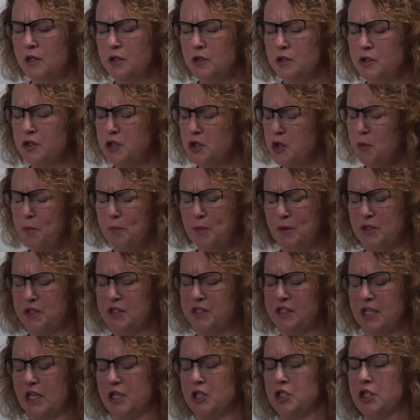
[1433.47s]

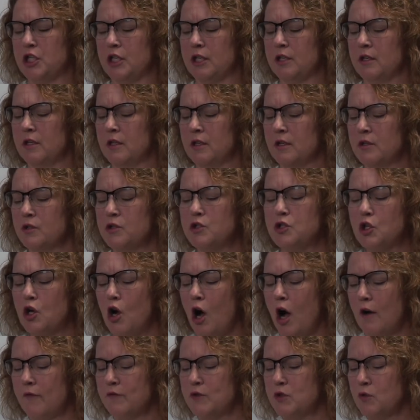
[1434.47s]
Superstition,
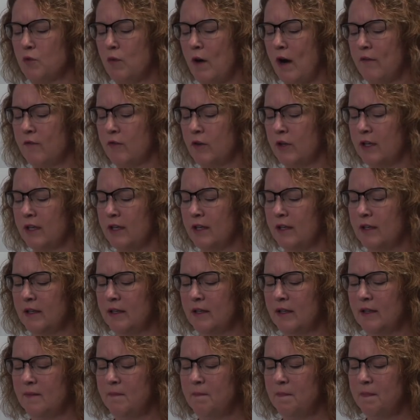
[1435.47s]
scoffs Reverend.
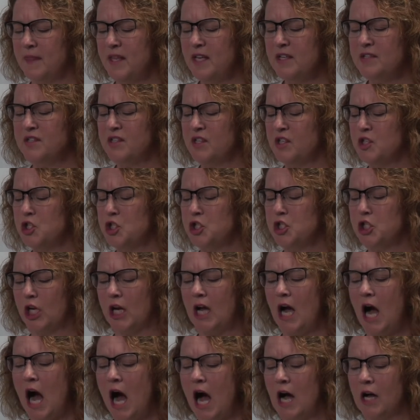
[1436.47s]
This is
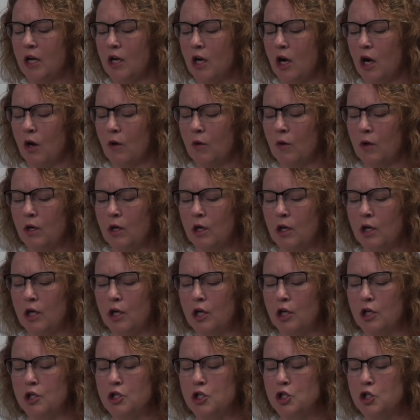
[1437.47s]
Chicago.
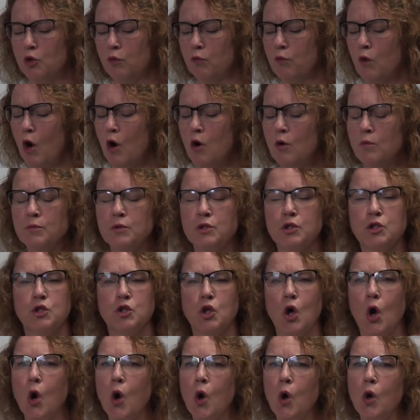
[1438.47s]
Jerome's
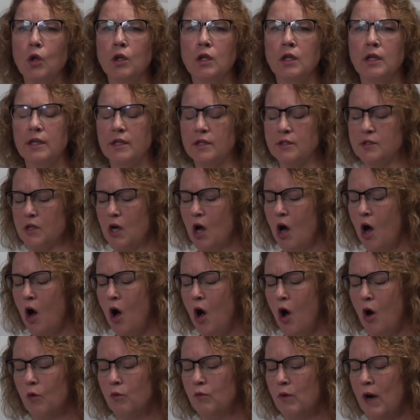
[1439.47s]
soul is
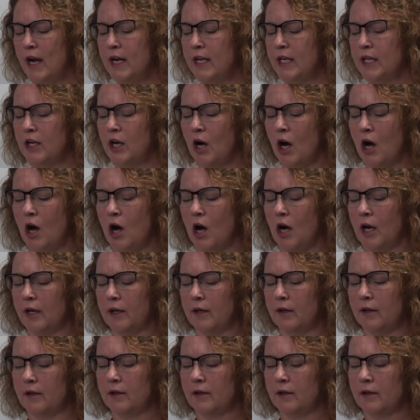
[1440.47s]
already gone.